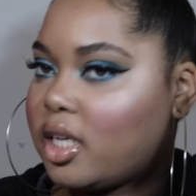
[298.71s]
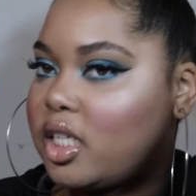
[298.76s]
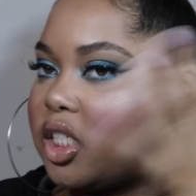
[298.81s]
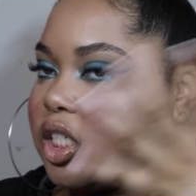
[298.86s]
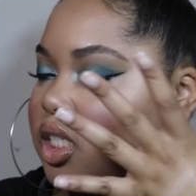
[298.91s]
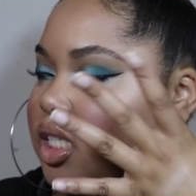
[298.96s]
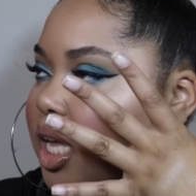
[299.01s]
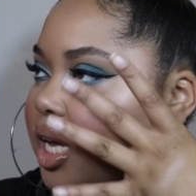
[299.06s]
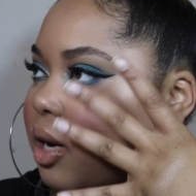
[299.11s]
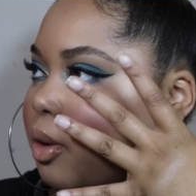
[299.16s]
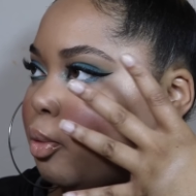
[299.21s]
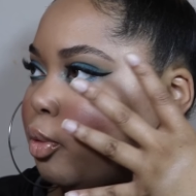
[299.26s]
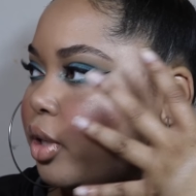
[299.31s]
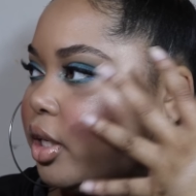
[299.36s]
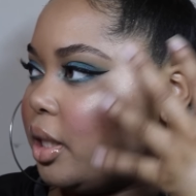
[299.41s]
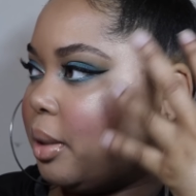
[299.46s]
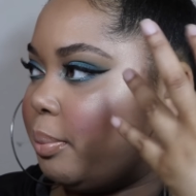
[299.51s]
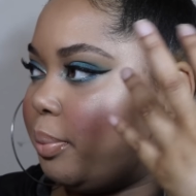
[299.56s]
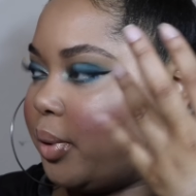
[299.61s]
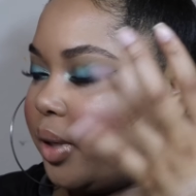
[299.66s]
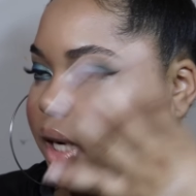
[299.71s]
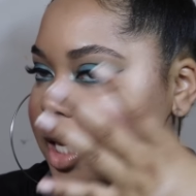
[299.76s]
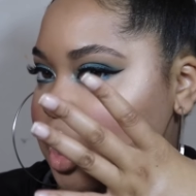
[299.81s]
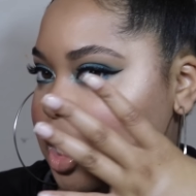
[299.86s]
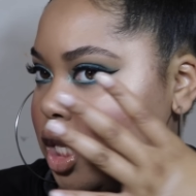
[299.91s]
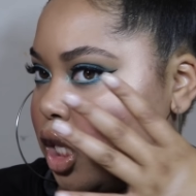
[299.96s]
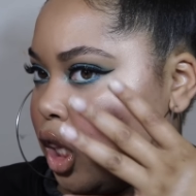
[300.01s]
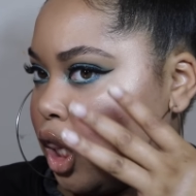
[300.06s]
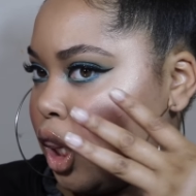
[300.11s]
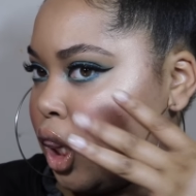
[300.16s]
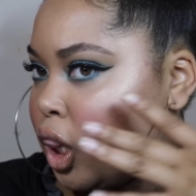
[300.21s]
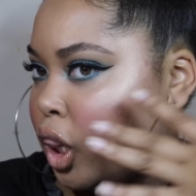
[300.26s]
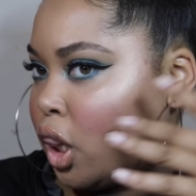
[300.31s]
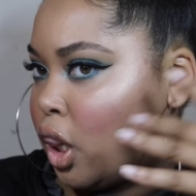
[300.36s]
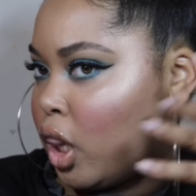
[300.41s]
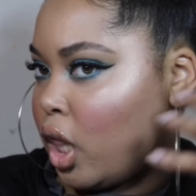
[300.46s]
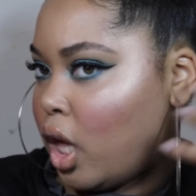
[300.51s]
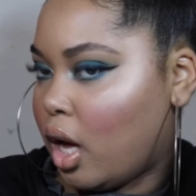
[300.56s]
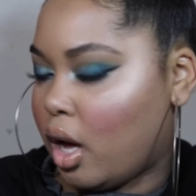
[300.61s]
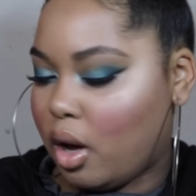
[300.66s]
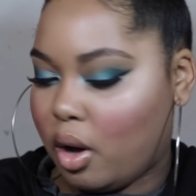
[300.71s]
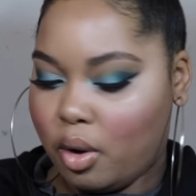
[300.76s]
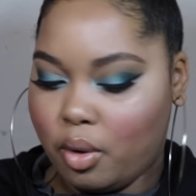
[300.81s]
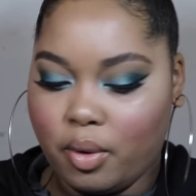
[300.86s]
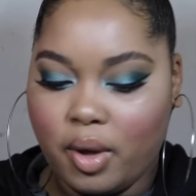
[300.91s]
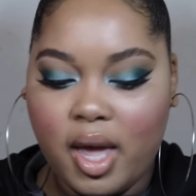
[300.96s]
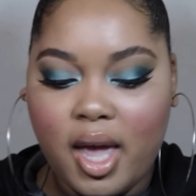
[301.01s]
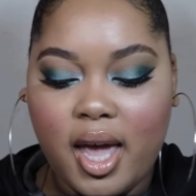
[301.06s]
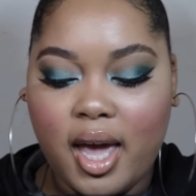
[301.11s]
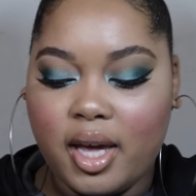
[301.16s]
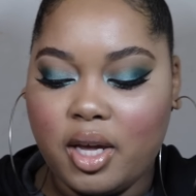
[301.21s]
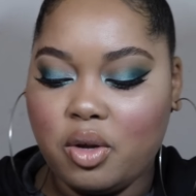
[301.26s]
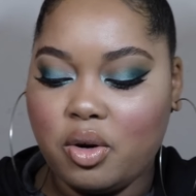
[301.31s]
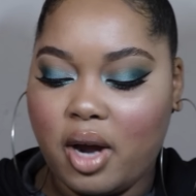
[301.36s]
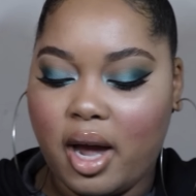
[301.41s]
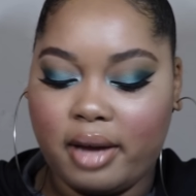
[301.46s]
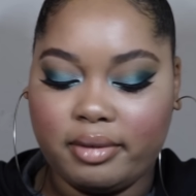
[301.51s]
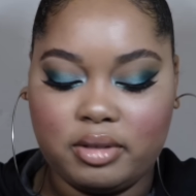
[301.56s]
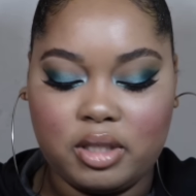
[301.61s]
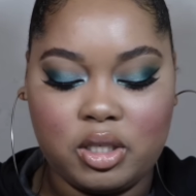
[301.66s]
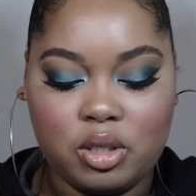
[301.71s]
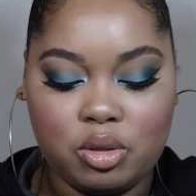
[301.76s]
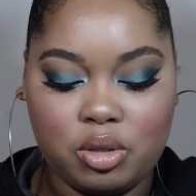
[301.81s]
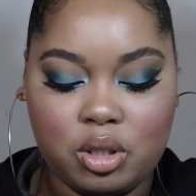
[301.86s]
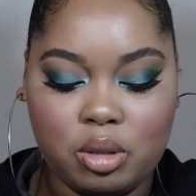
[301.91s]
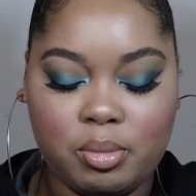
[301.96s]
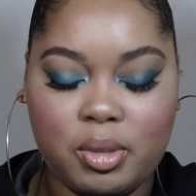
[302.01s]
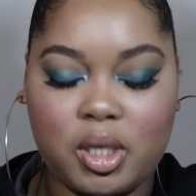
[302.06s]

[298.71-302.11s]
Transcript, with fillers: It's just like a really pretty glow. And you know don't have to do too